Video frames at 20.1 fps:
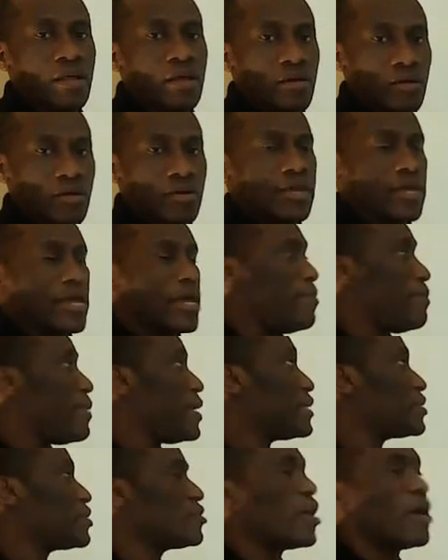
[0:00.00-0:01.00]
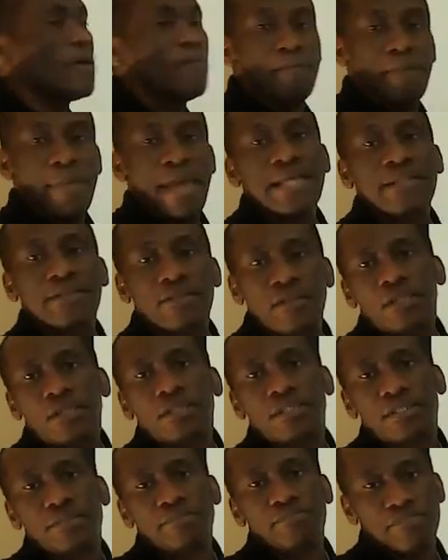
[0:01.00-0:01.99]
Okay? But some may
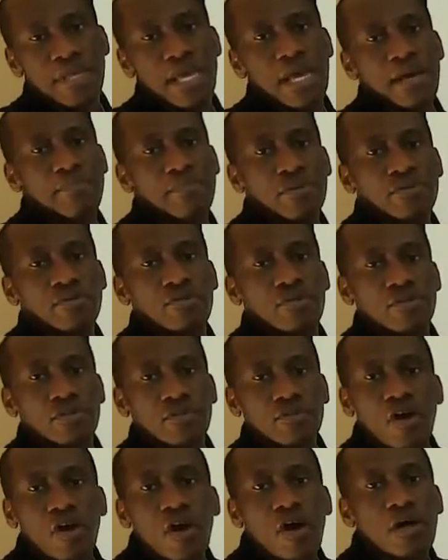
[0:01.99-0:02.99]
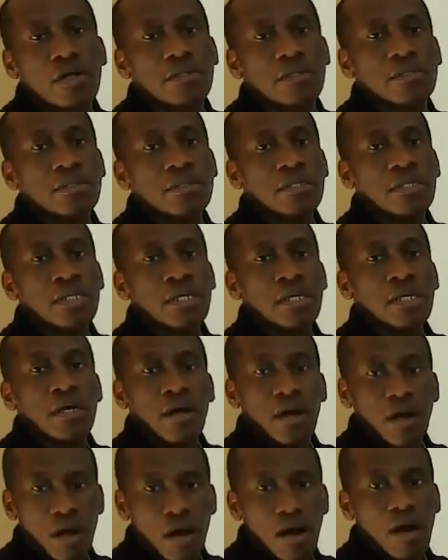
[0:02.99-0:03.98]
not be able to turn
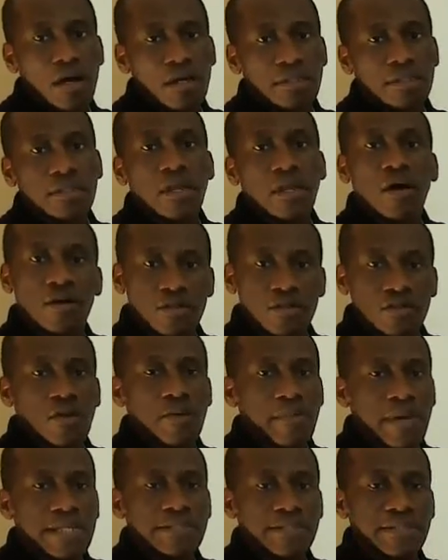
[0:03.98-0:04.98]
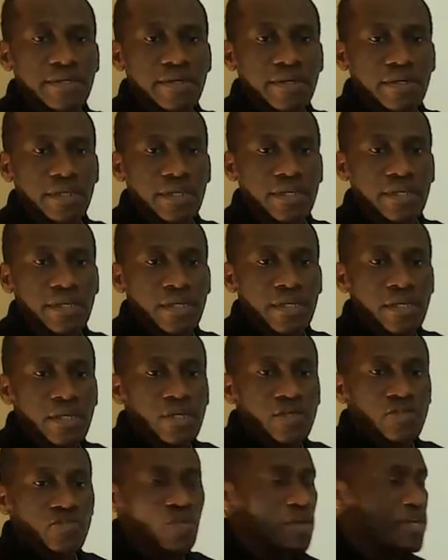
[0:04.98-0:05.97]
on automatically.
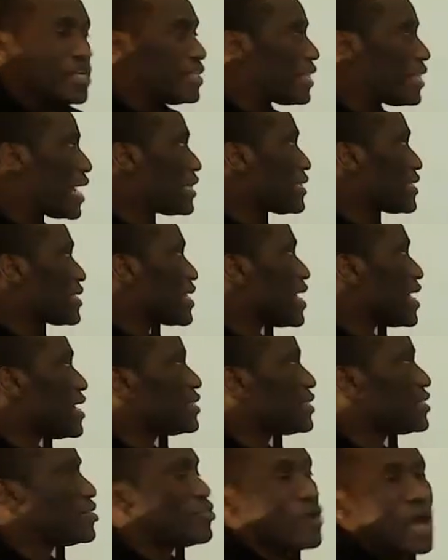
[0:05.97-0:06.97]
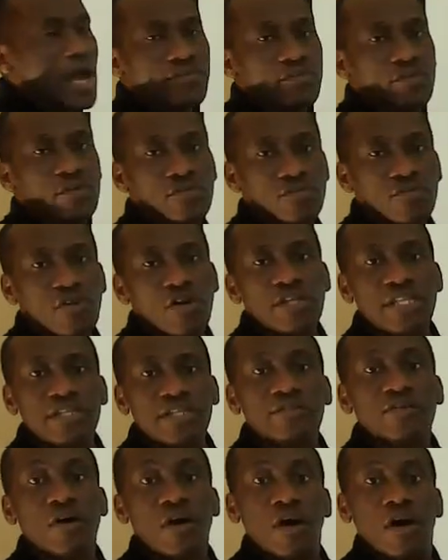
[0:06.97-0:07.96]
So in that case, you have to turn
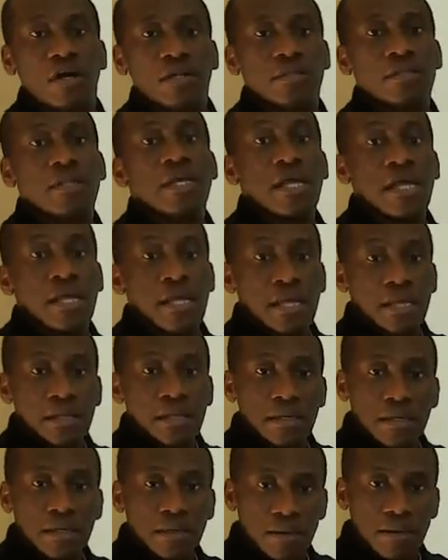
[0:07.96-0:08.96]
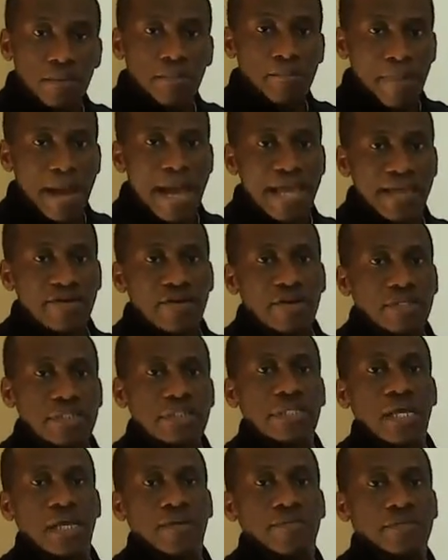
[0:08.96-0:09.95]
it on by
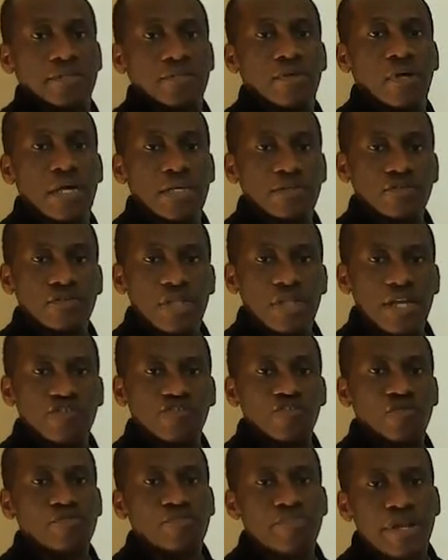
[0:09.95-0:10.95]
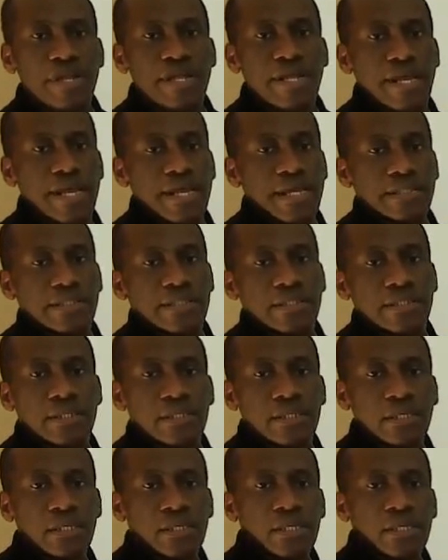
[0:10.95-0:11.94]
yourself. So as soon as you bring it,
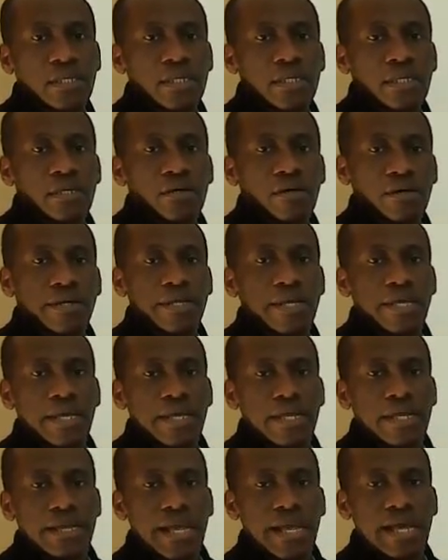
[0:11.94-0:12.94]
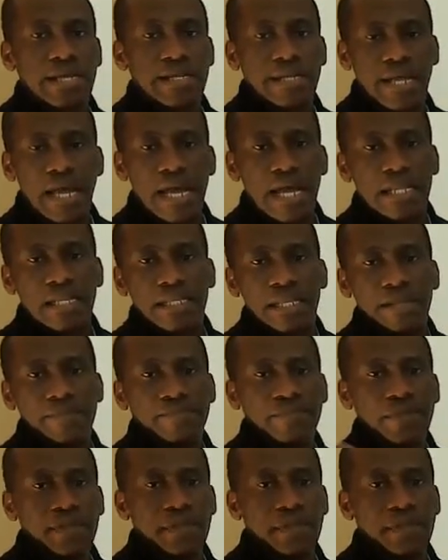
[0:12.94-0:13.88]
okay, lift